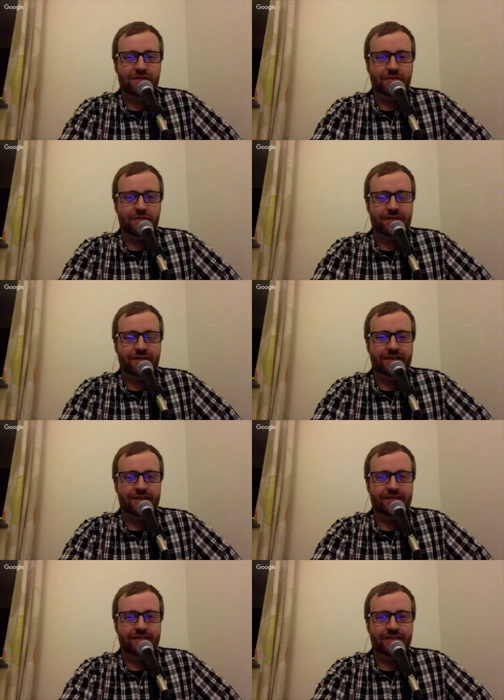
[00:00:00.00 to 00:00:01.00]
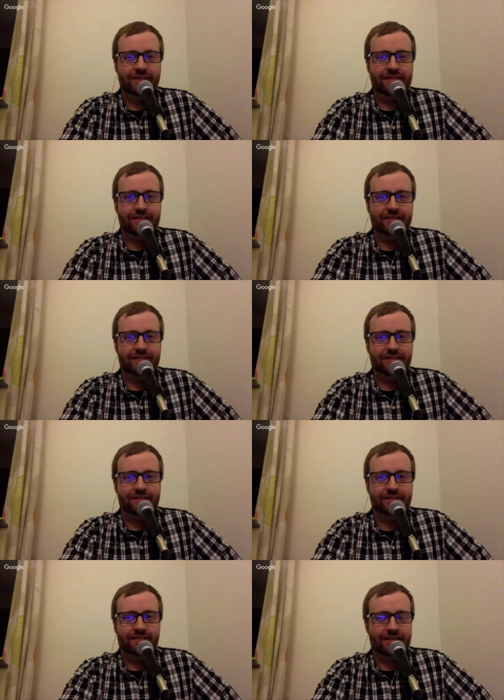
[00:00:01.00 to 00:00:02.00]
Mafia Three. I'll tell you, it
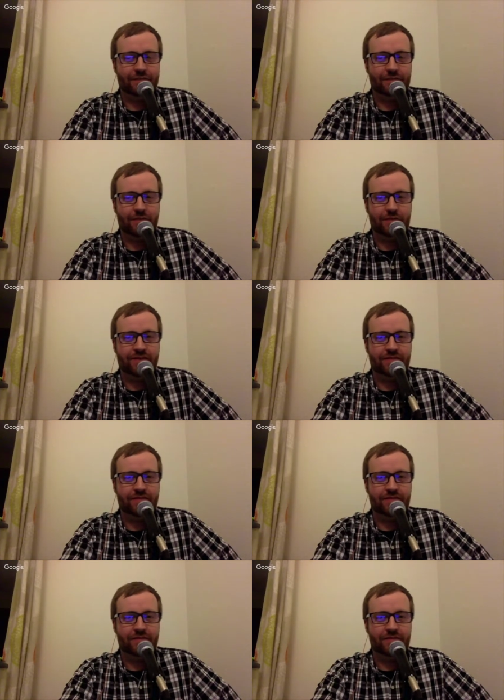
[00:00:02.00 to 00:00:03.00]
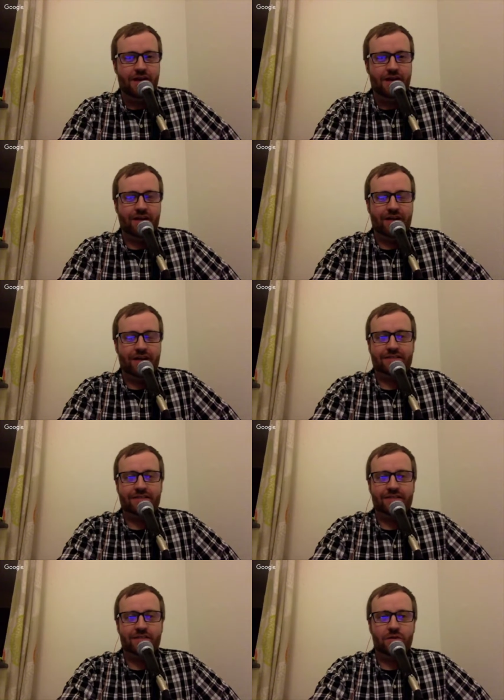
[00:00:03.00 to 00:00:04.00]
uh, it gets repetitive. All right,
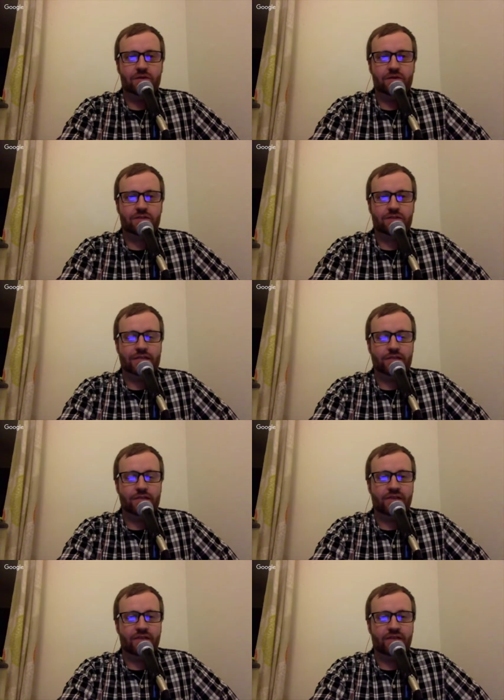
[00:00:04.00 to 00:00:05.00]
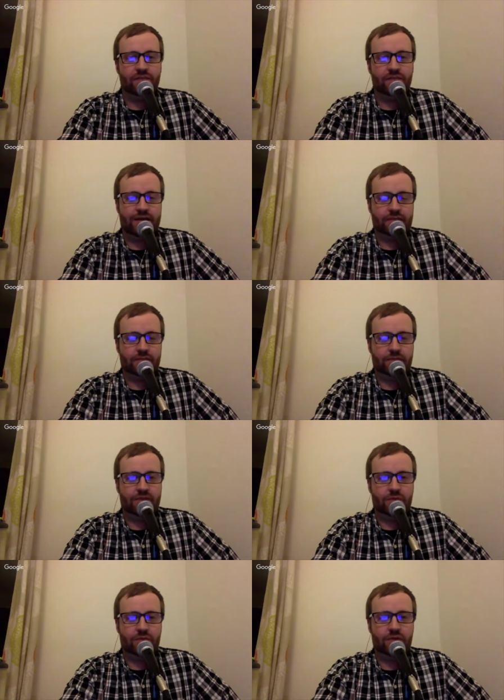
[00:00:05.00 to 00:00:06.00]
so so that's what we've got for the
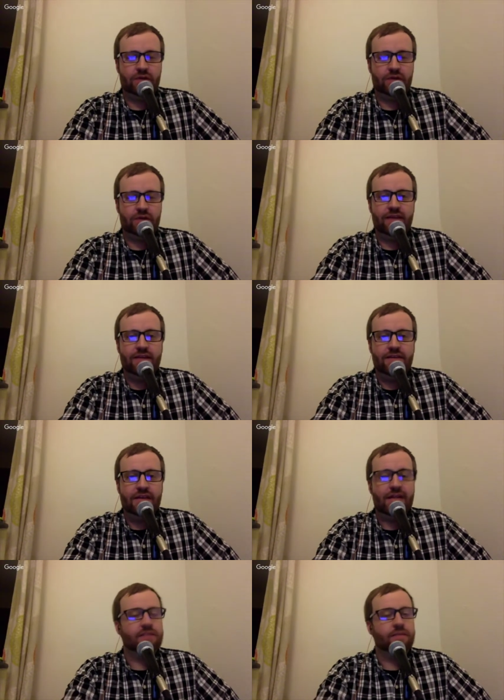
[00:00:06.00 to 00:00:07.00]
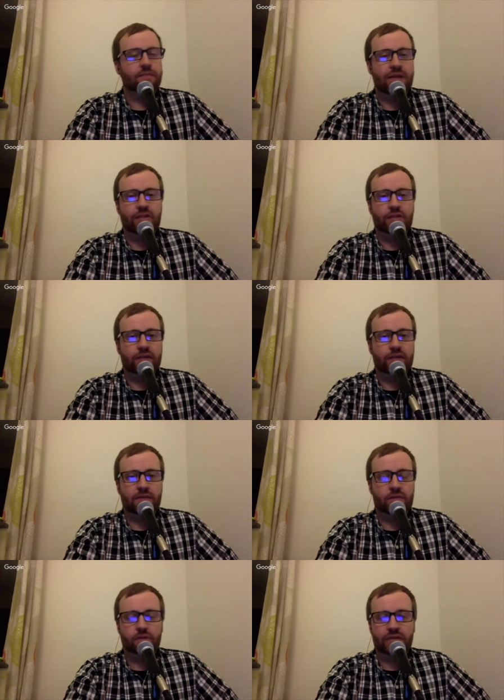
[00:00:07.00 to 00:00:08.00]
Xbox One. Again, not to bash
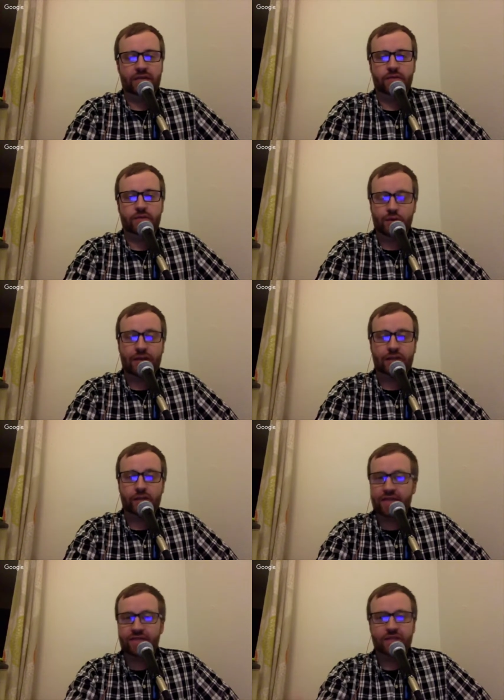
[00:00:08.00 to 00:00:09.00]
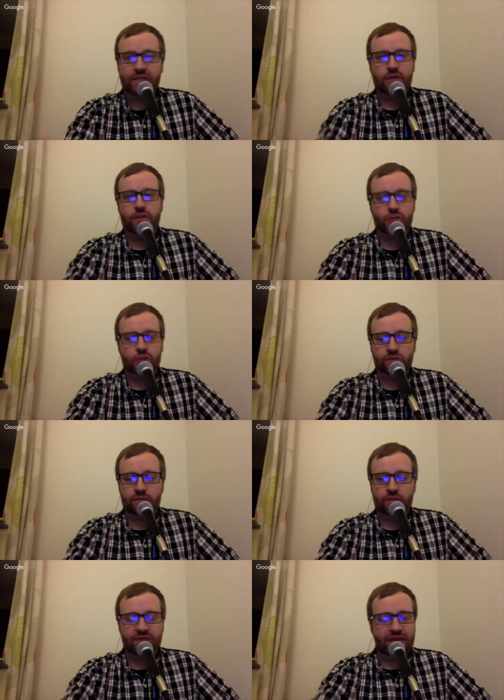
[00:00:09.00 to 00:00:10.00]
Xbox One gamers, you actually have a ton to
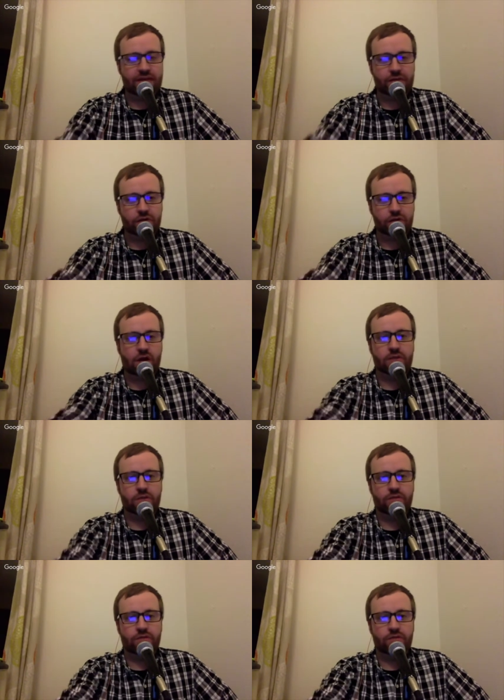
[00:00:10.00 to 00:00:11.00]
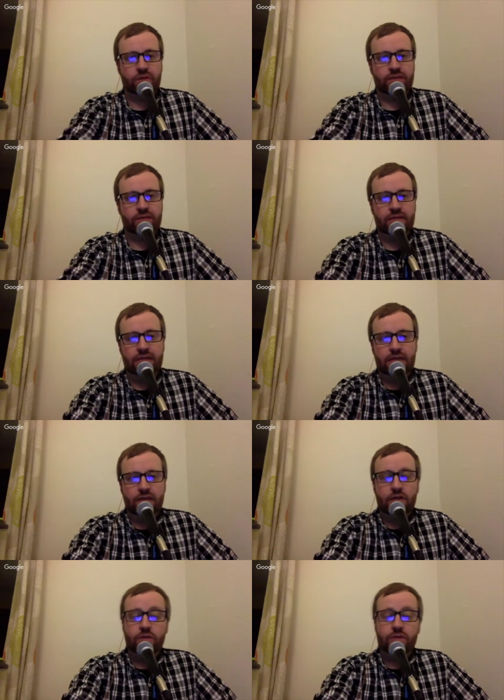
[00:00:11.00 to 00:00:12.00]
choose from. If that is your console of choice,
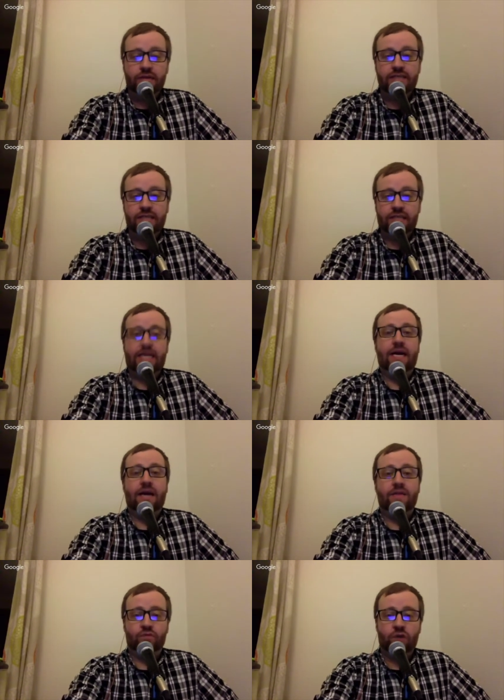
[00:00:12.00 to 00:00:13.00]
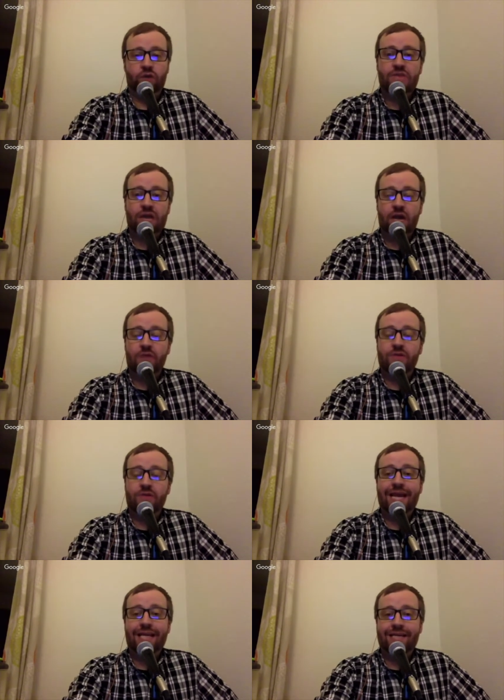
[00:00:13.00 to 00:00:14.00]
you technically have right
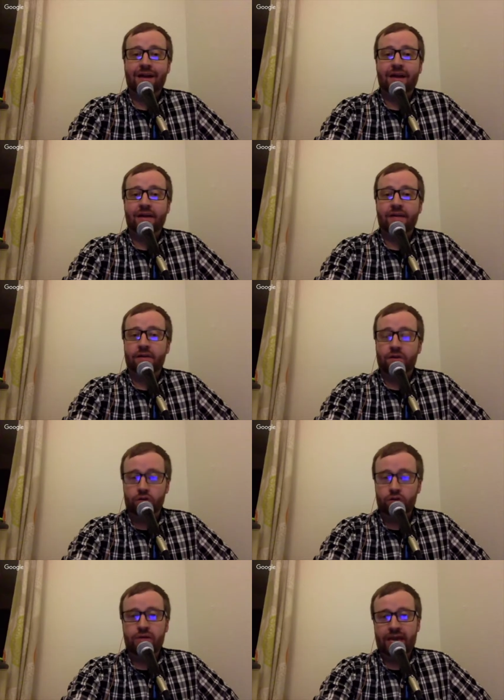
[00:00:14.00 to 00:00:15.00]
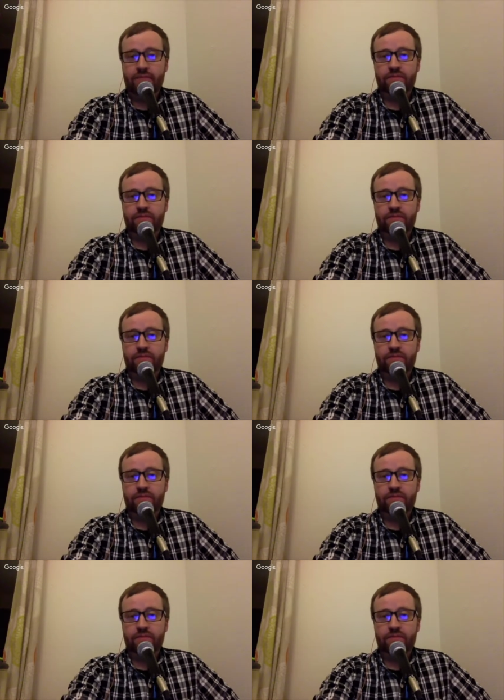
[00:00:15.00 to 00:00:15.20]
around 89 was, new